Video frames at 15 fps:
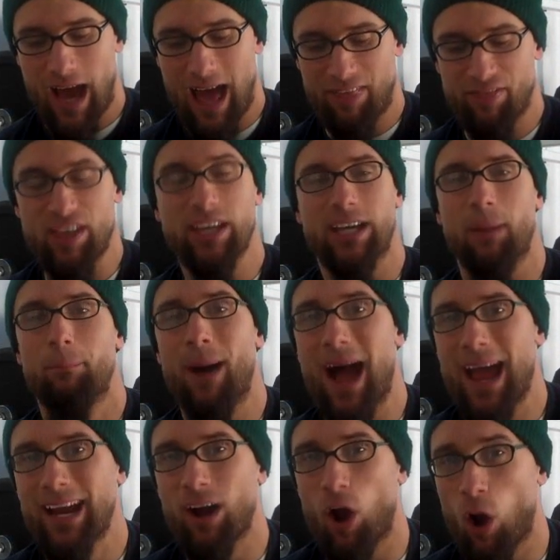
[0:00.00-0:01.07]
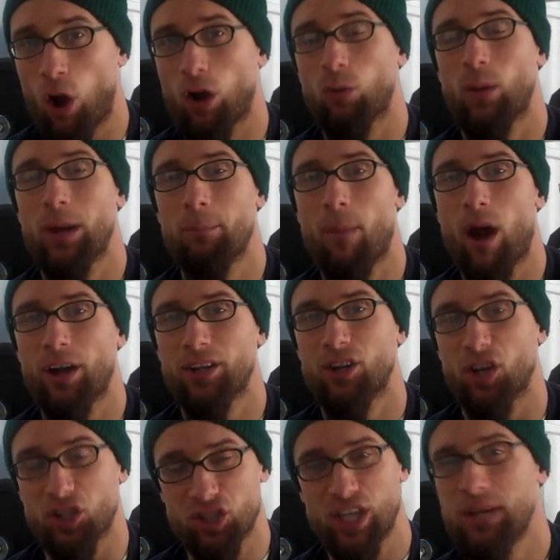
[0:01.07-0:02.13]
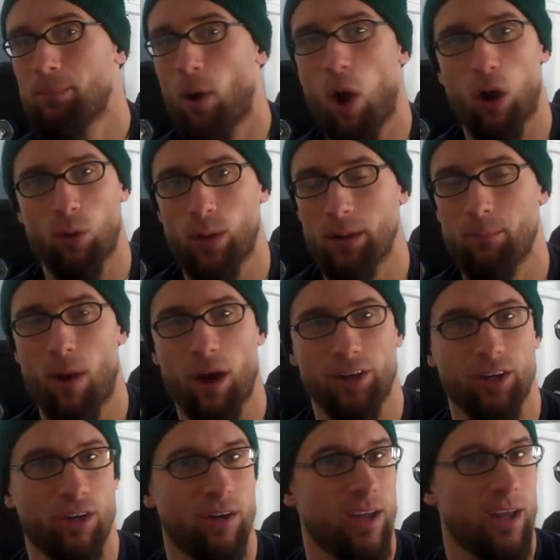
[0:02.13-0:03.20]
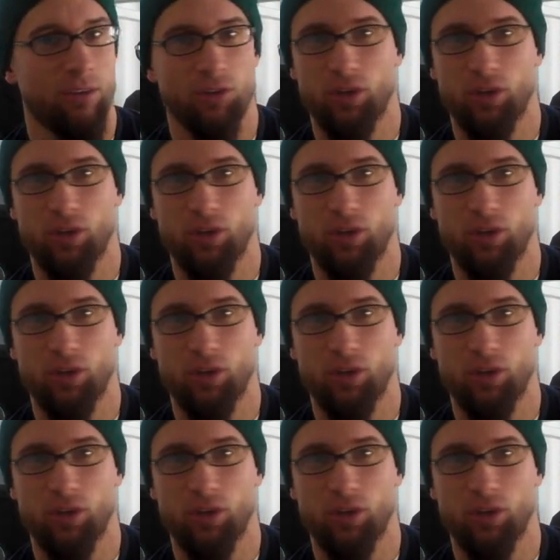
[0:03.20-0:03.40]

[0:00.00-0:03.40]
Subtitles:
I think buying a heart rate monitor, a cheap heart rate monitor,